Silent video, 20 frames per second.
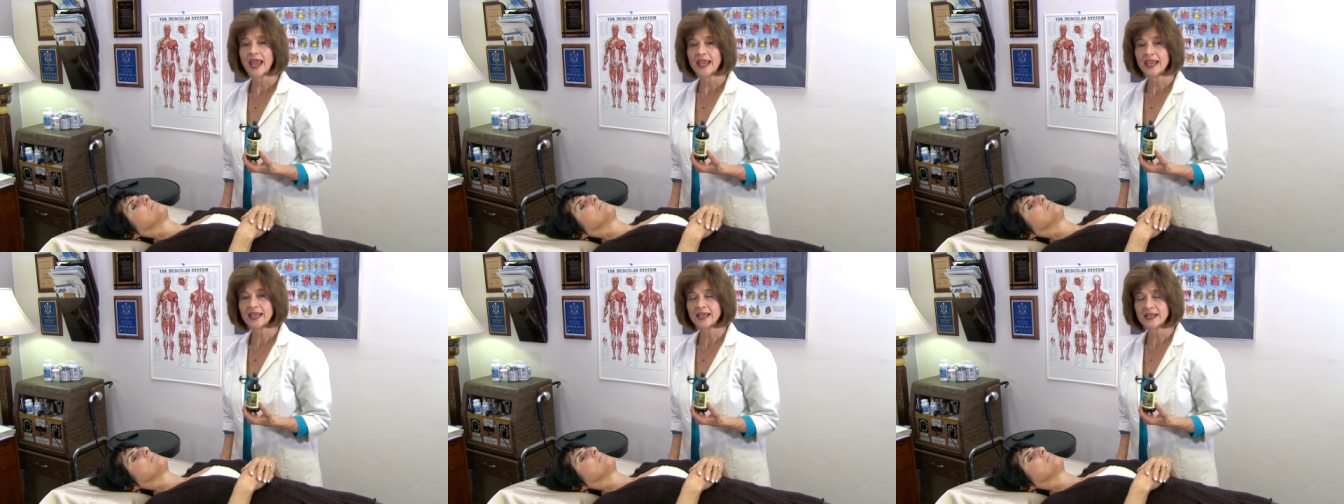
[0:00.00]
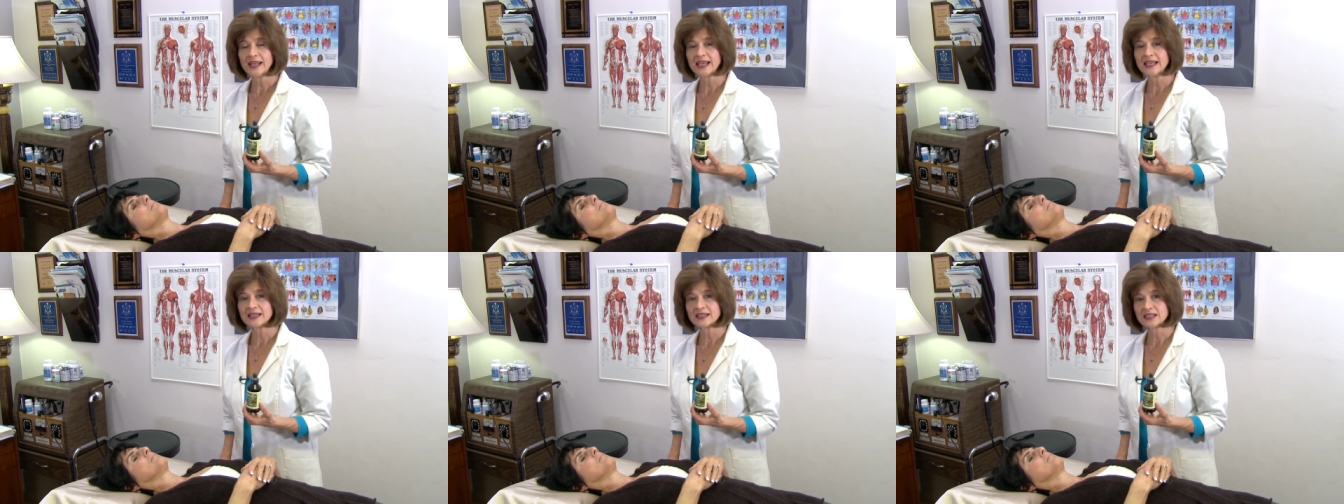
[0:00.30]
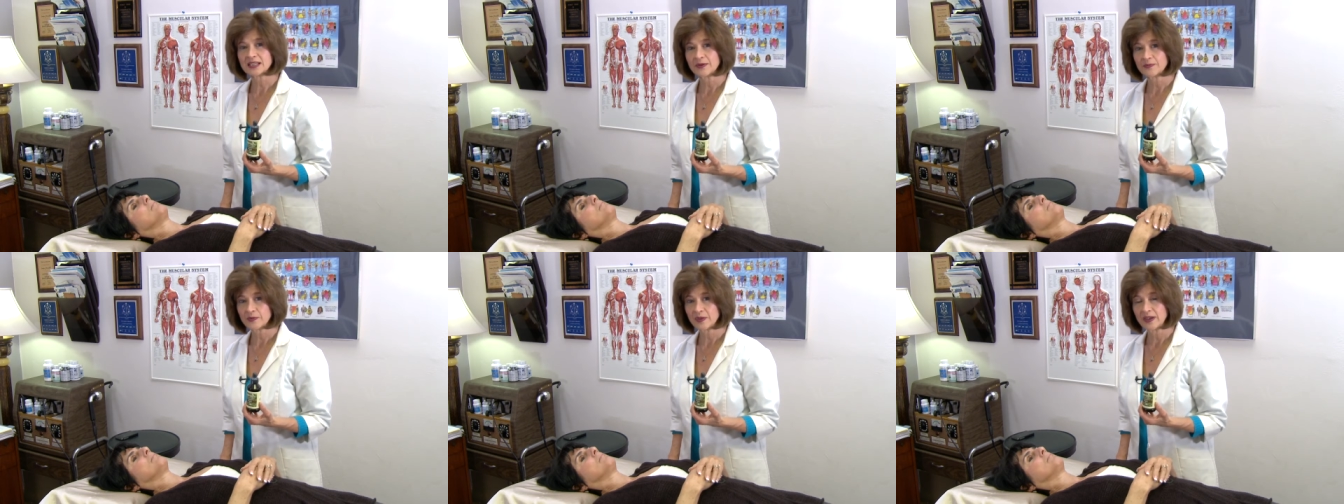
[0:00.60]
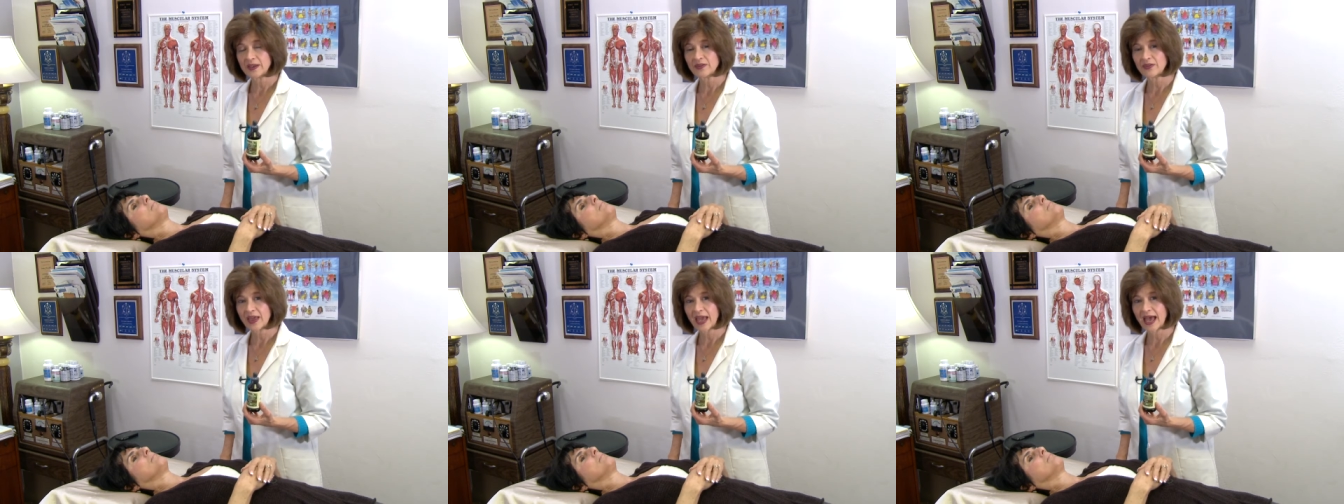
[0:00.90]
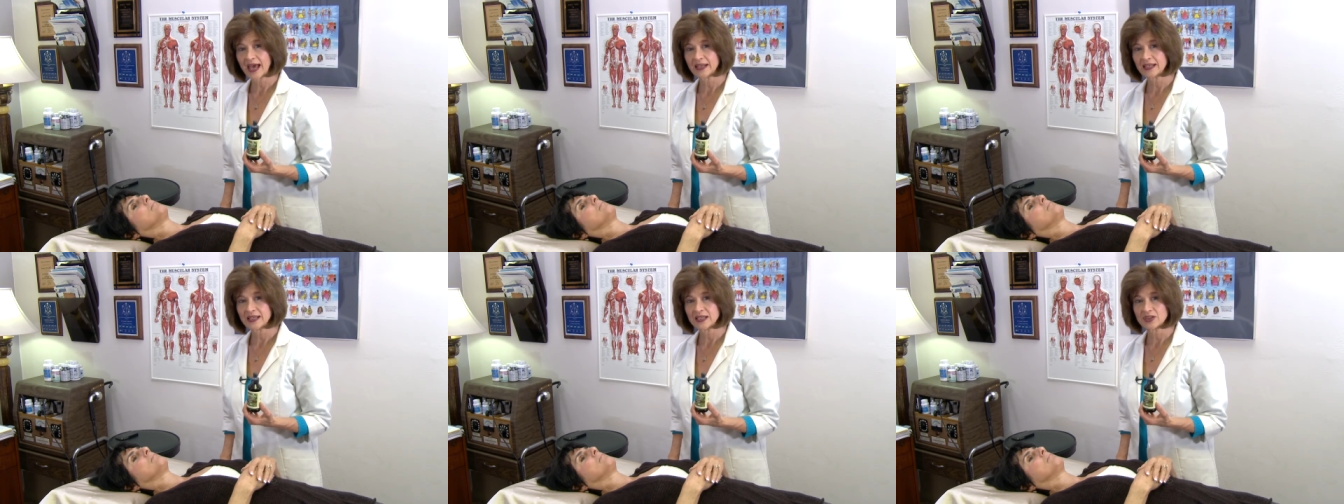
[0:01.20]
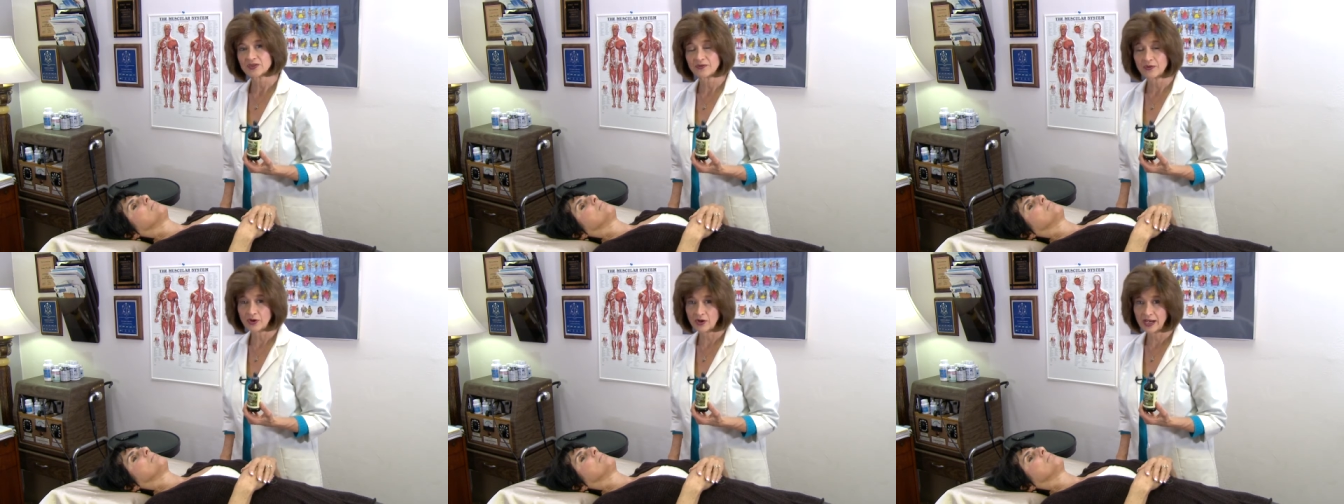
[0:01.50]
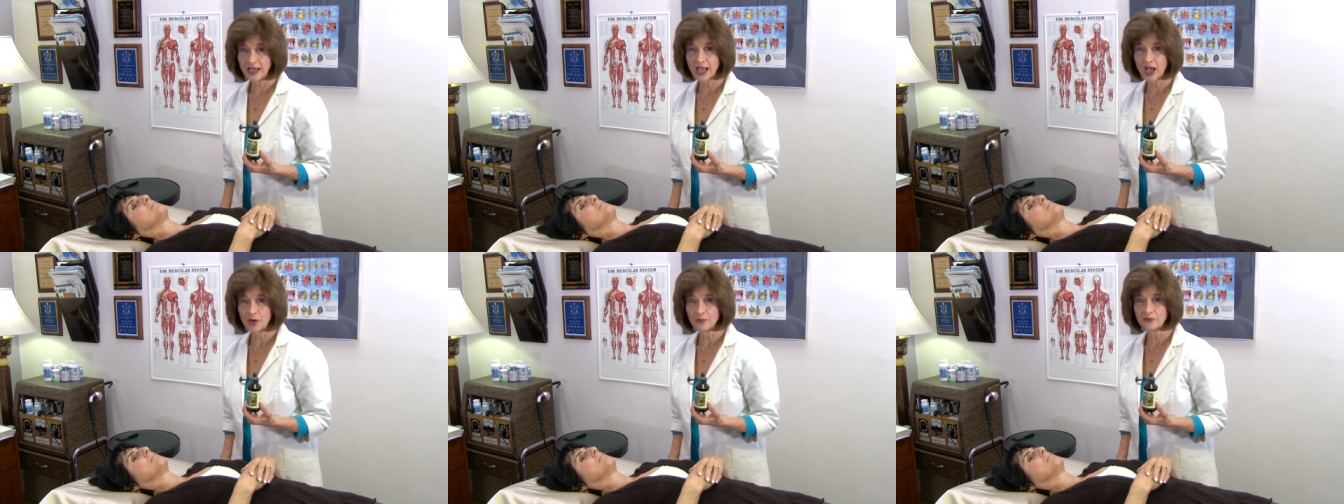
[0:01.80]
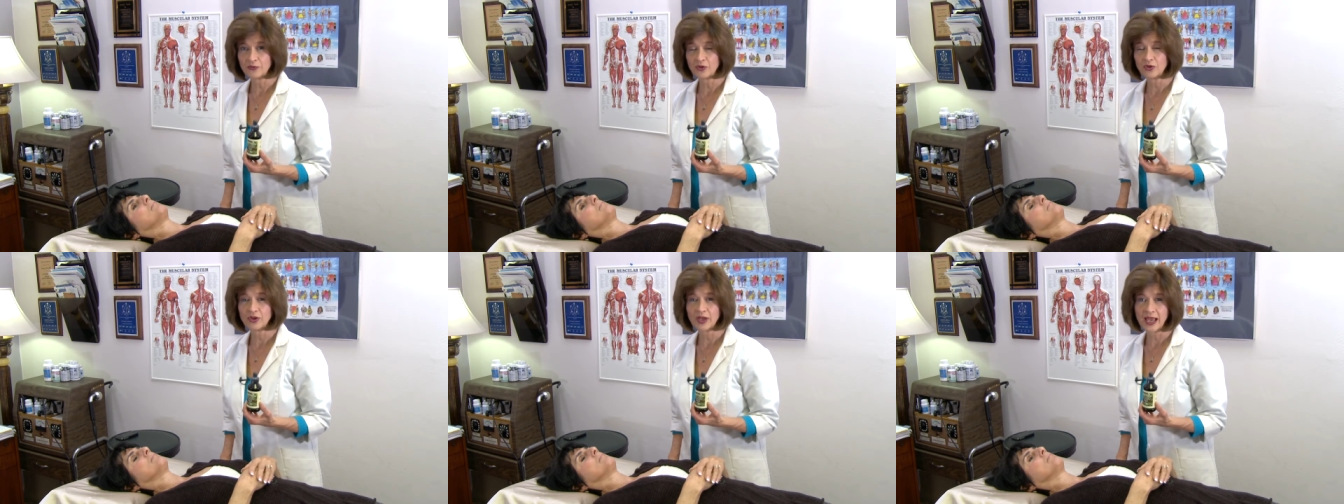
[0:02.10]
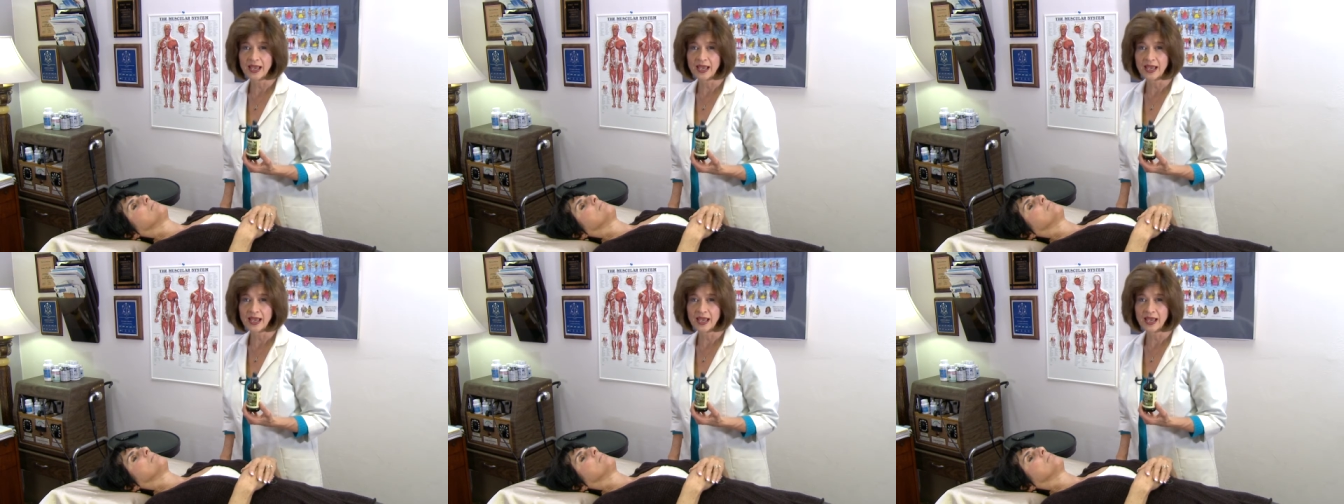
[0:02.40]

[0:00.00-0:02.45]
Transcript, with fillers: It is something that is very helpful